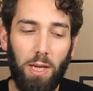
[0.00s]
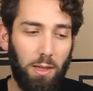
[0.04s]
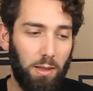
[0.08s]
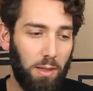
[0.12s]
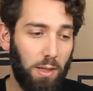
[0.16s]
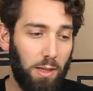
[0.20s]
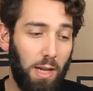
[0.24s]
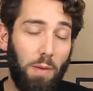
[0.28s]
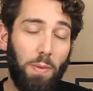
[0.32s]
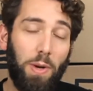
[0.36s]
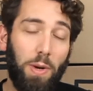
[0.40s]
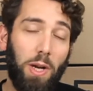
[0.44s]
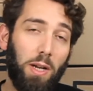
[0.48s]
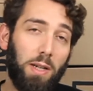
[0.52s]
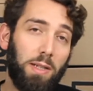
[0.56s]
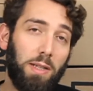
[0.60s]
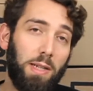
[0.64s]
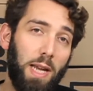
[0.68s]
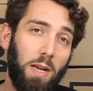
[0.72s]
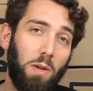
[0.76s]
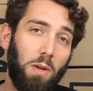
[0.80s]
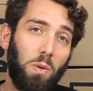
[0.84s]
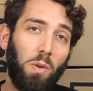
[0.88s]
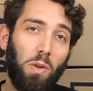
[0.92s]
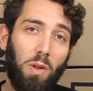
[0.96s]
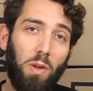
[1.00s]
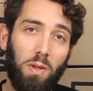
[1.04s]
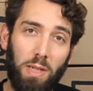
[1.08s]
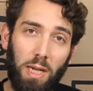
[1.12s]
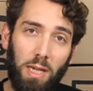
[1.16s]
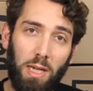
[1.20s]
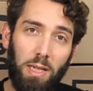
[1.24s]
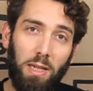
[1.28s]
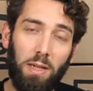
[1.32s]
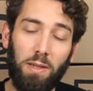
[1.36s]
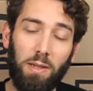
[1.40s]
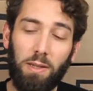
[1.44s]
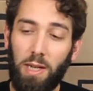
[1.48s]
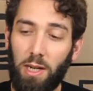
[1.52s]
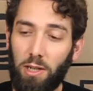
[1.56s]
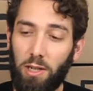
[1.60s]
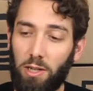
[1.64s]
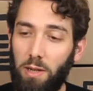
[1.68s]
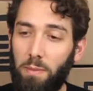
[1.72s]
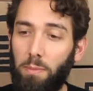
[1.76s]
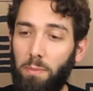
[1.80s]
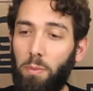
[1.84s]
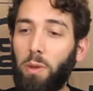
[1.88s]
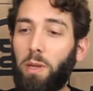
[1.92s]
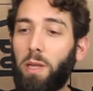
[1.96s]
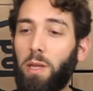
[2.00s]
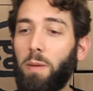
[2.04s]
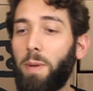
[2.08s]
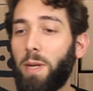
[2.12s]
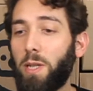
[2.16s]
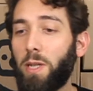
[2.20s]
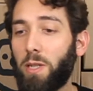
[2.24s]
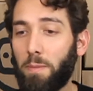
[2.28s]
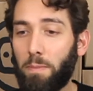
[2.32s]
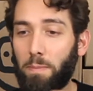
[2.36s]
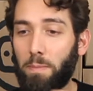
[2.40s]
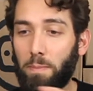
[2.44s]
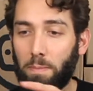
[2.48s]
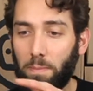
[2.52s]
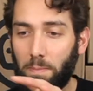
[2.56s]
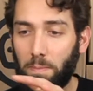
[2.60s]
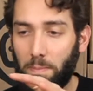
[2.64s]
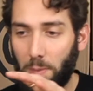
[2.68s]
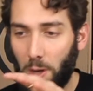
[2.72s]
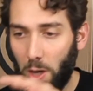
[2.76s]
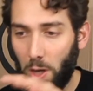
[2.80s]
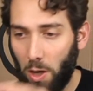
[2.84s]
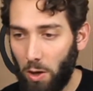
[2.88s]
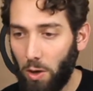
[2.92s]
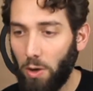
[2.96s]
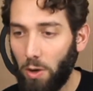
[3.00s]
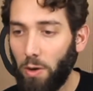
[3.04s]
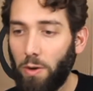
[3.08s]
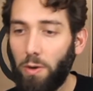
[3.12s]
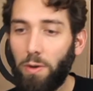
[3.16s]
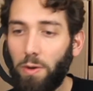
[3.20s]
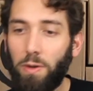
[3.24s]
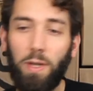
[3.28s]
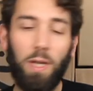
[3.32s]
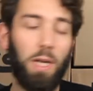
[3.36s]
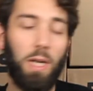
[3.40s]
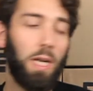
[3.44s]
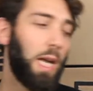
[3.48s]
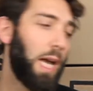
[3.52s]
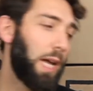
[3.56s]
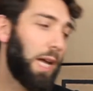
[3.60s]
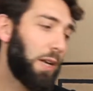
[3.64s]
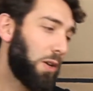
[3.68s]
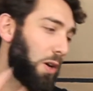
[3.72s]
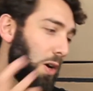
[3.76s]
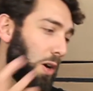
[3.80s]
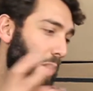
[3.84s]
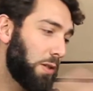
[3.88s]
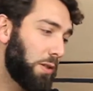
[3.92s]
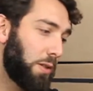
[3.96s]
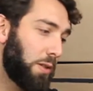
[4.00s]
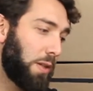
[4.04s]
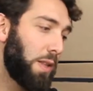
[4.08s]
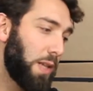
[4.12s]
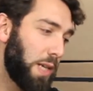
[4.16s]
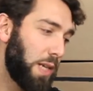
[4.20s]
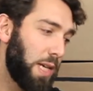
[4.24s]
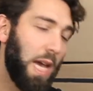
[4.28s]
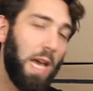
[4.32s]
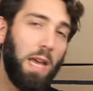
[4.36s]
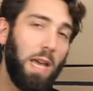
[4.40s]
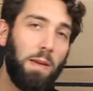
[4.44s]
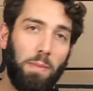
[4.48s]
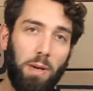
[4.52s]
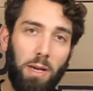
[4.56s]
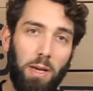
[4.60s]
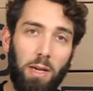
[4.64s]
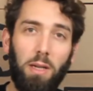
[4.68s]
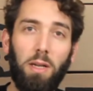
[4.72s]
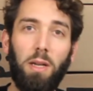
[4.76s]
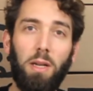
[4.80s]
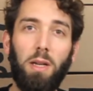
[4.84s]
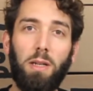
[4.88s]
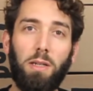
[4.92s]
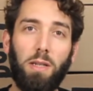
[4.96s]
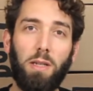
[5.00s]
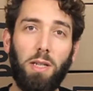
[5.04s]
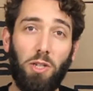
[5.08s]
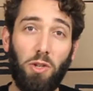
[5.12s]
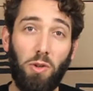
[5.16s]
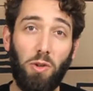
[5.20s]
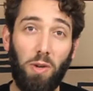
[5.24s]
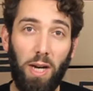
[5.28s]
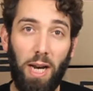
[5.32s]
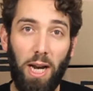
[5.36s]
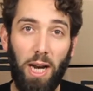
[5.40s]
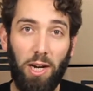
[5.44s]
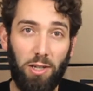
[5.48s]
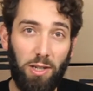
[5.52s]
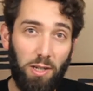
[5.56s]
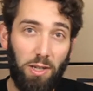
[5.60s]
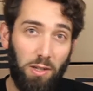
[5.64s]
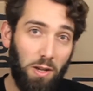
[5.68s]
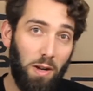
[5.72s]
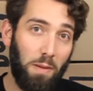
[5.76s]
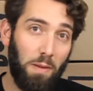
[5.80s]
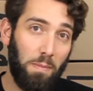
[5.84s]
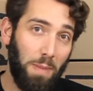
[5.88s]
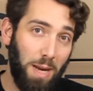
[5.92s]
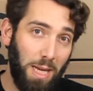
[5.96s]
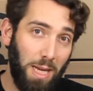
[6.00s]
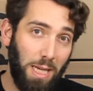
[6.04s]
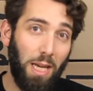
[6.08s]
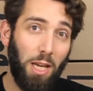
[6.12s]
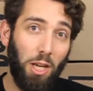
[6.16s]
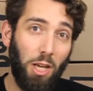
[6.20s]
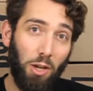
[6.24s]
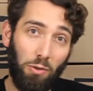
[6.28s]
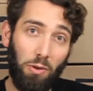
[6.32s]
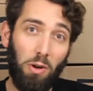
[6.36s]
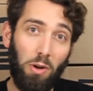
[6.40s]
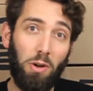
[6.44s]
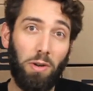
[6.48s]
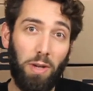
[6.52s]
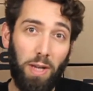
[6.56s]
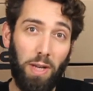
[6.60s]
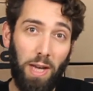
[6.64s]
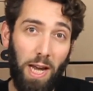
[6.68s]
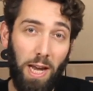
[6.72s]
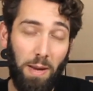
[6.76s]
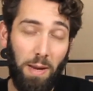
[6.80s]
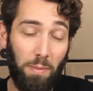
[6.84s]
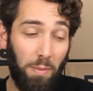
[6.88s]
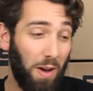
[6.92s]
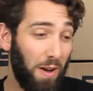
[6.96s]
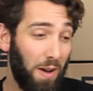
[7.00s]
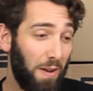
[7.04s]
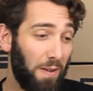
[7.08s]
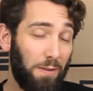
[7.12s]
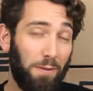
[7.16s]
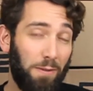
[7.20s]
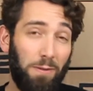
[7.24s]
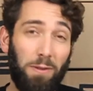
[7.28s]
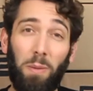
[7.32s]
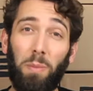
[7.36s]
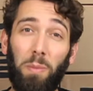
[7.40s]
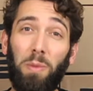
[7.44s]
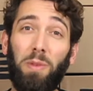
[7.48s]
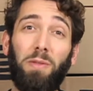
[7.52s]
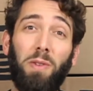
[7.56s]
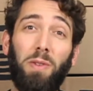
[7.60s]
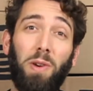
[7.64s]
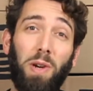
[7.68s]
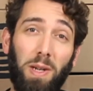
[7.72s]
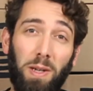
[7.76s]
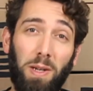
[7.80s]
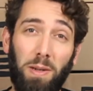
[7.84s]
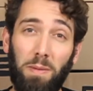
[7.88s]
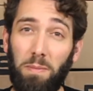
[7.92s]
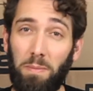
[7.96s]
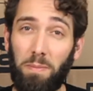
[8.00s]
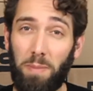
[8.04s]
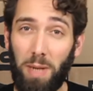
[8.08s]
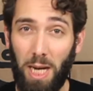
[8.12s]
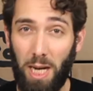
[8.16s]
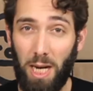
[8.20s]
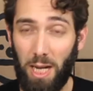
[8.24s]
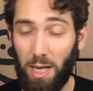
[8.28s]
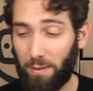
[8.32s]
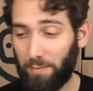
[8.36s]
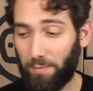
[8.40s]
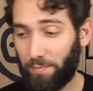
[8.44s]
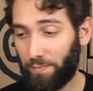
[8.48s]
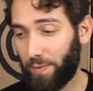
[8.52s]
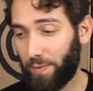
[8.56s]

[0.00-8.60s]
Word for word: Today we're going to take all those ideas and actually put them into code and onto the gamer so that you can actually start making your own game from the very beginning.